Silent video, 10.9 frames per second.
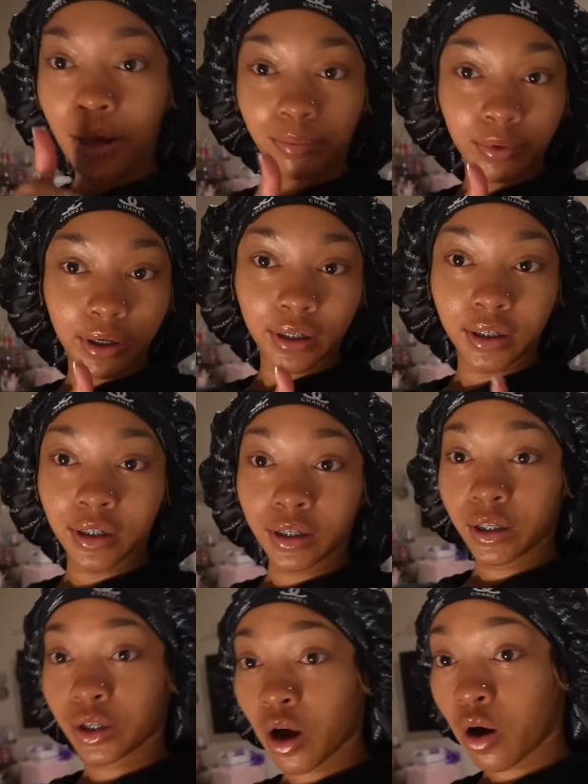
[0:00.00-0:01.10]
I'm ready.
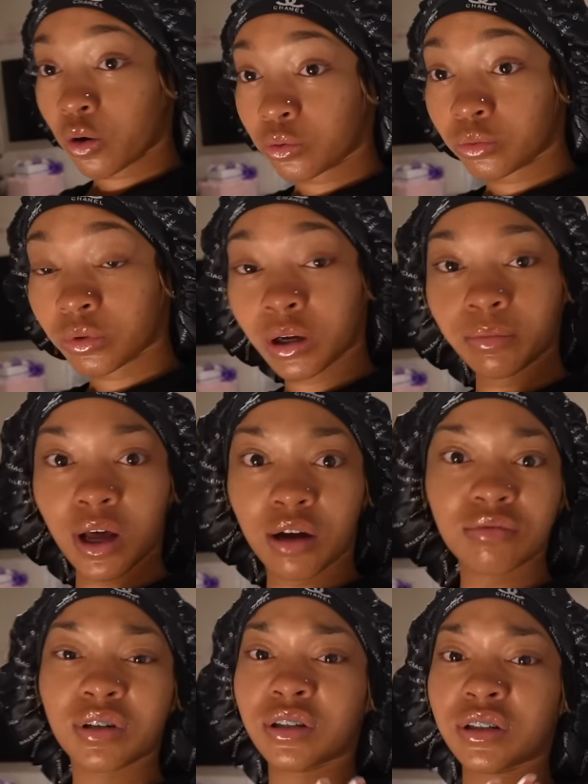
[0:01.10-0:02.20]
No, I'm
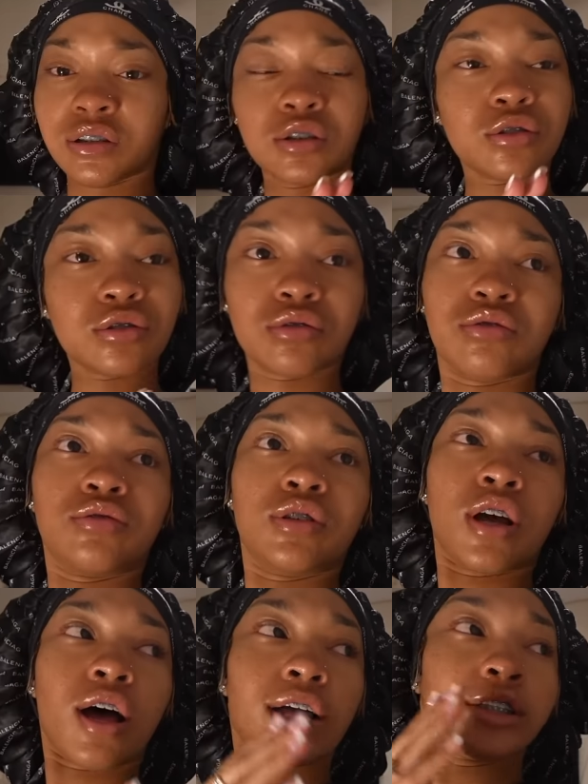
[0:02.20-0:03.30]
not wearing this to school,
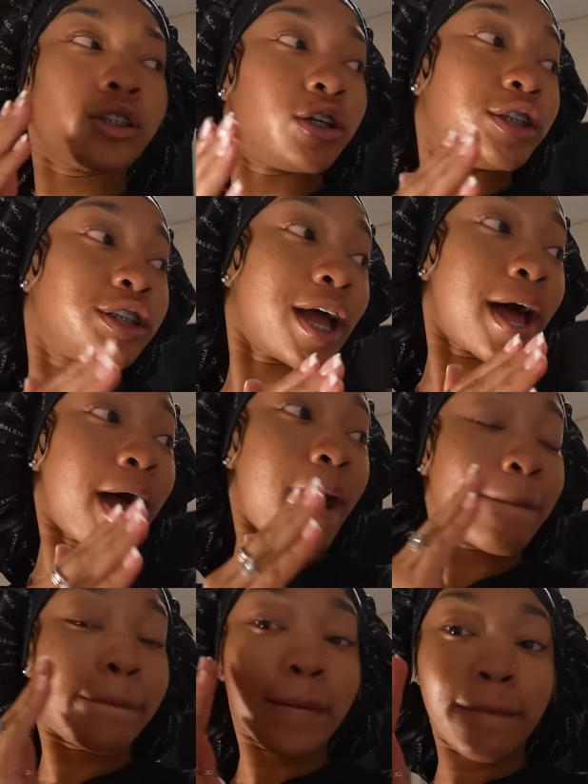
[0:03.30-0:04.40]
y'all. I told y'all
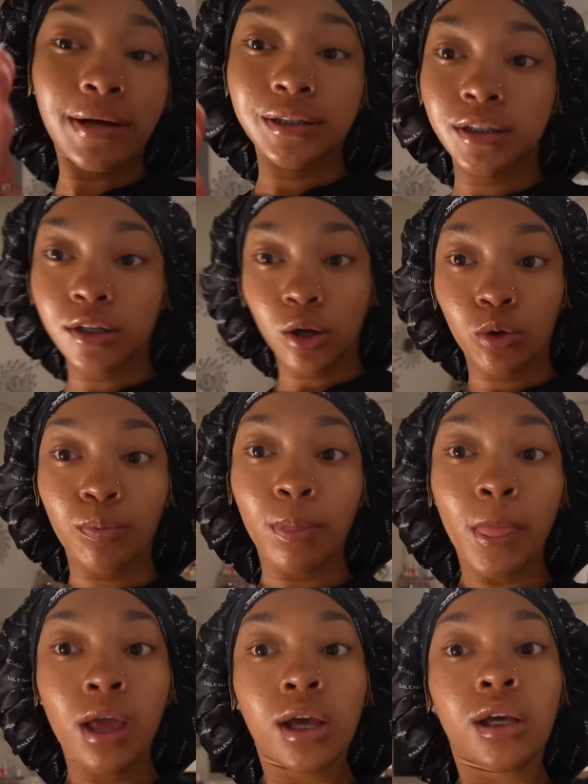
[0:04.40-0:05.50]
I'm about to go
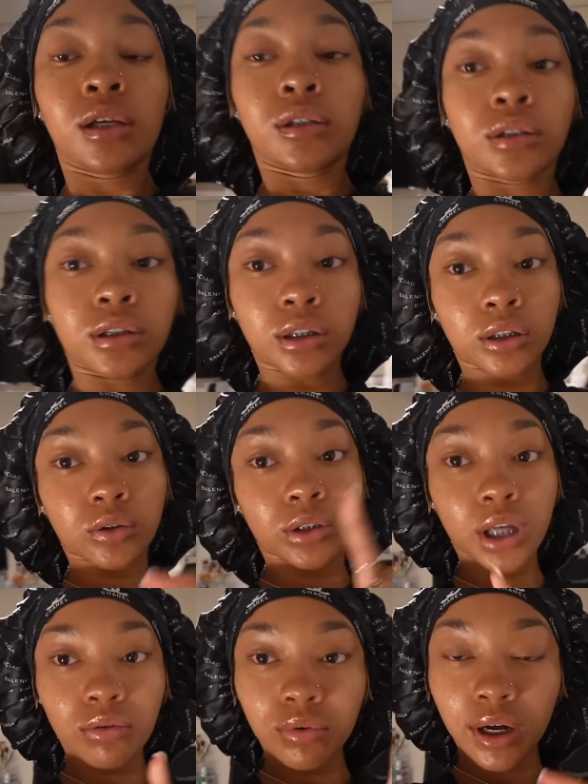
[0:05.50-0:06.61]
to the little
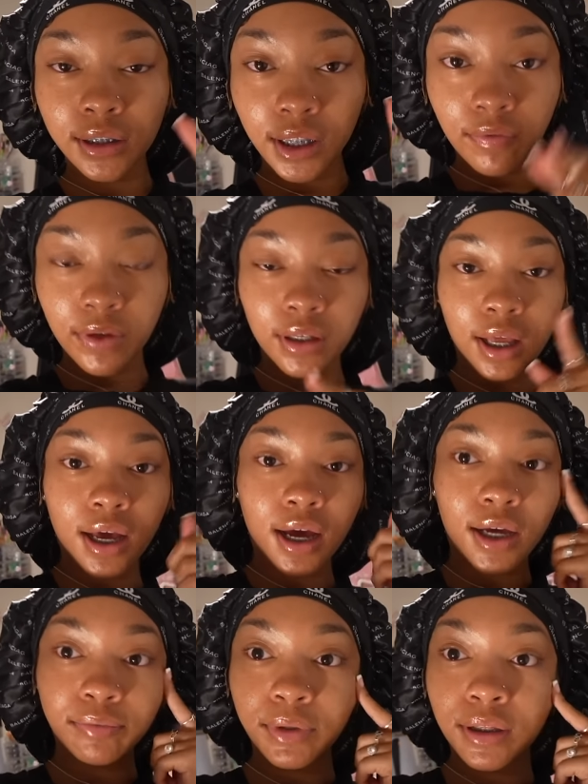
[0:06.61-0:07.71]
sunrise event they
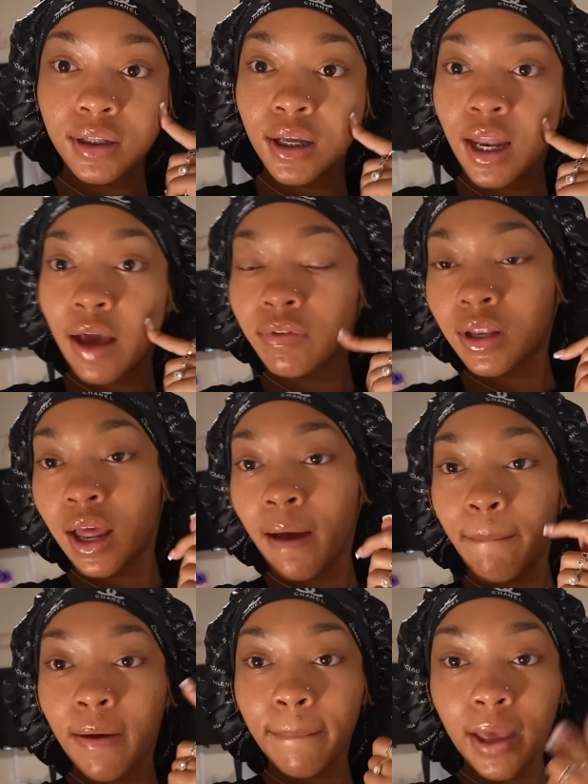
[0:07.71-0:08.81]
got. And then after that,
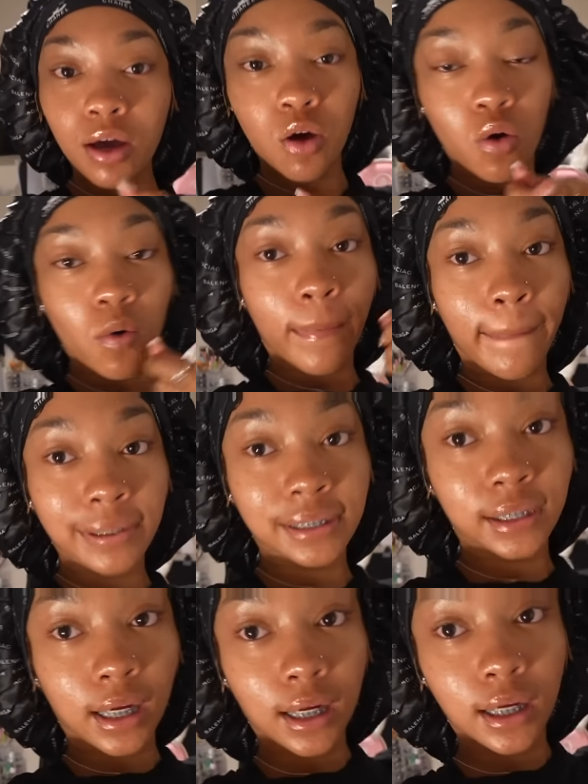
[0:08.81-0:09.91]
I'm going to come back home. And I'm going to
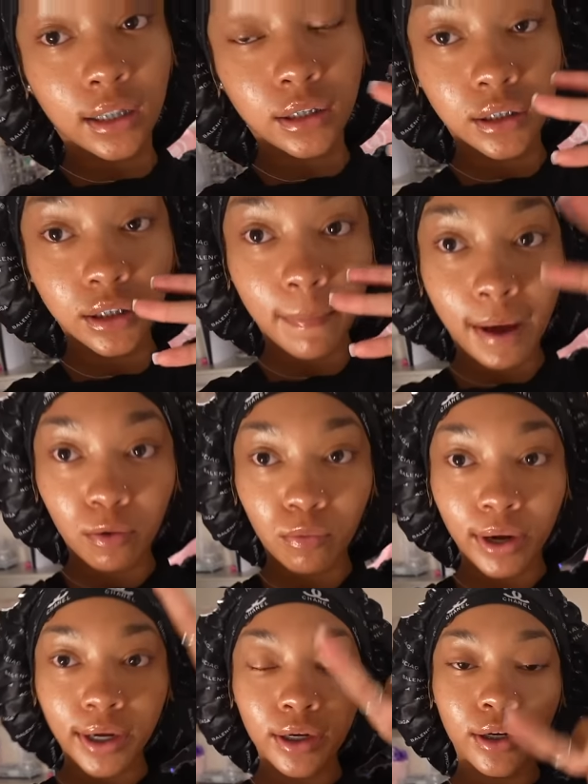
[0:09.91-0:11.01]
change into my
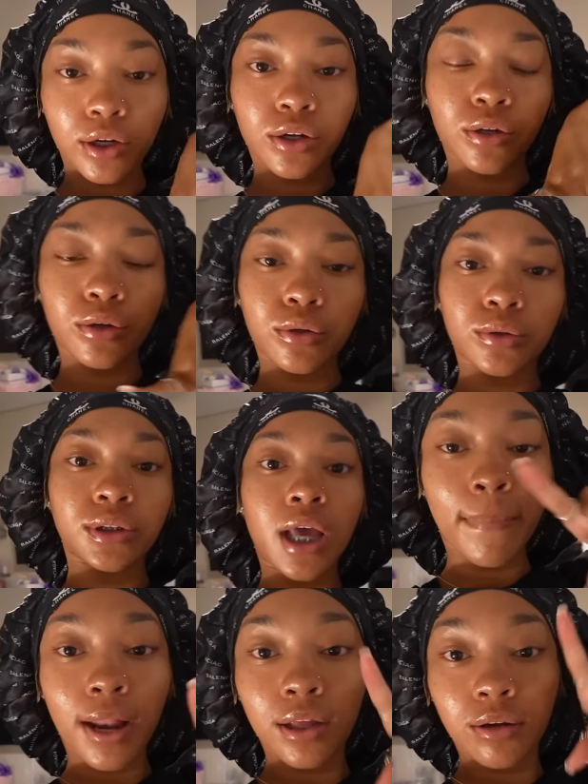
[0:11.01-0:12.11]
regular clothes. I'm
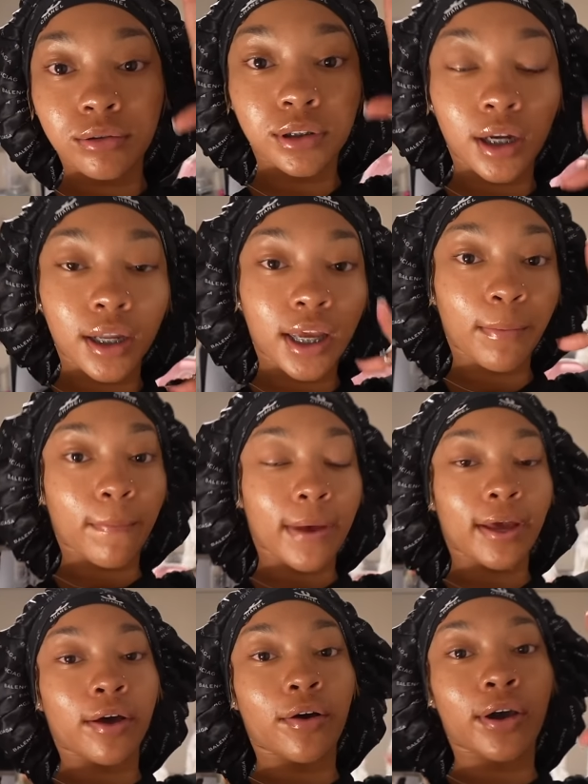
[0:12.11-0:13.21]
probably going to turn the camera
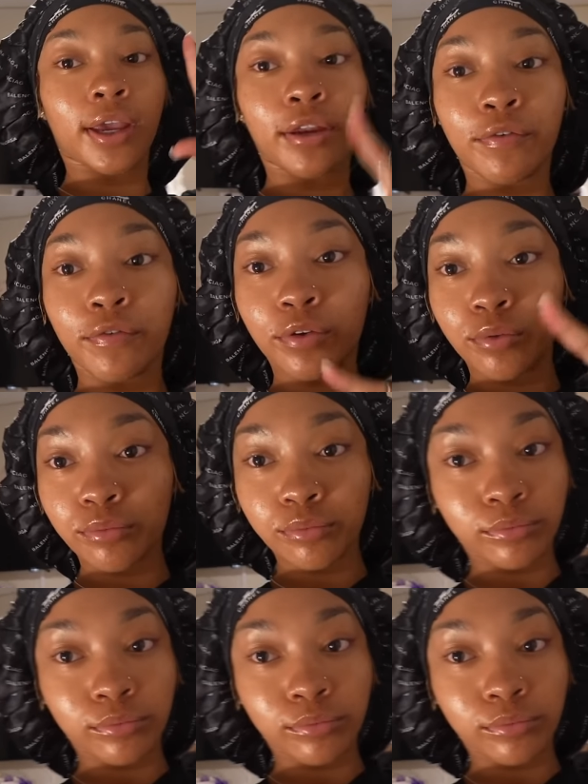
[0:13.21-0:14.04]
back on in a few.